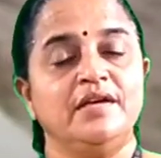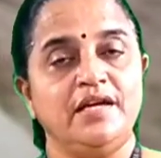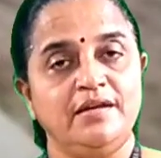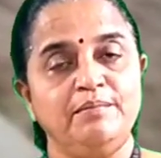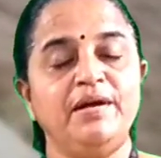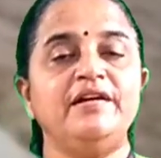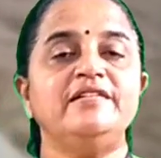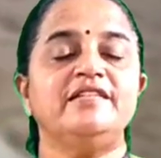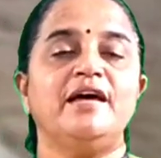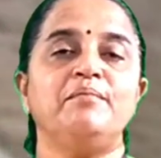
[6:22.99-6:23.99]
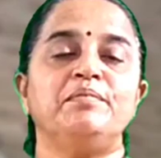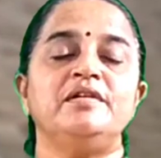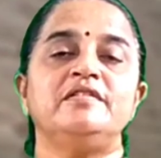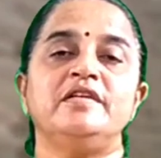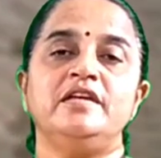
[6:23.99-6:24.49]
in blood
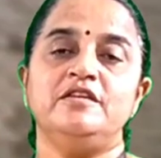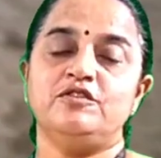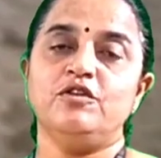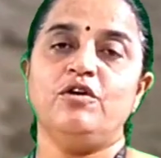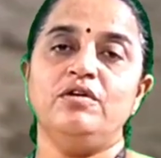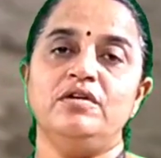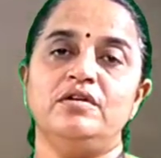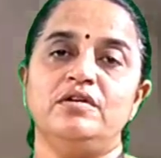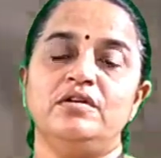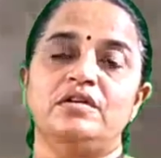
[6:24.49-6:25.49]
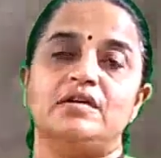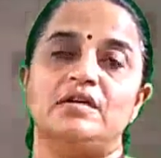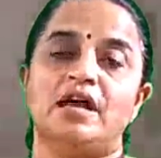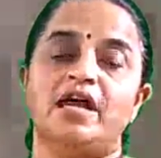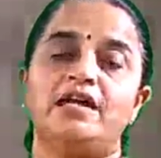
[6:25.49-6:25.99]
samples he saw
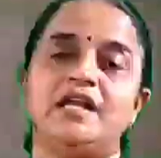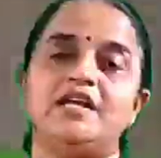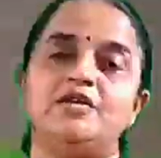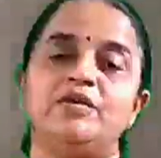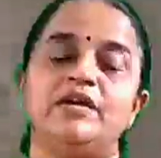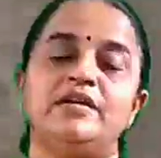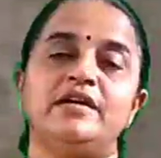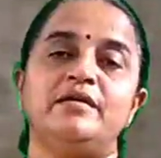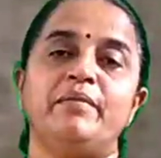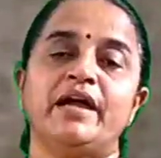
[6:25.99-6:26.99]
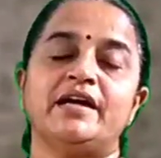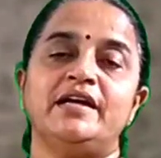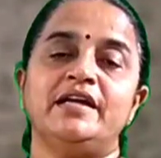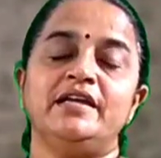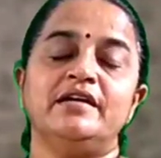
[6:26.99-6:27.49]
attenuated
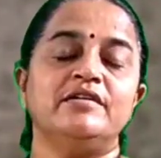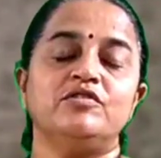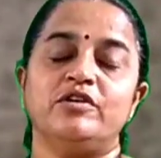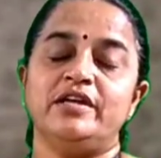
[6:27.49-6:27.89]
bacteria,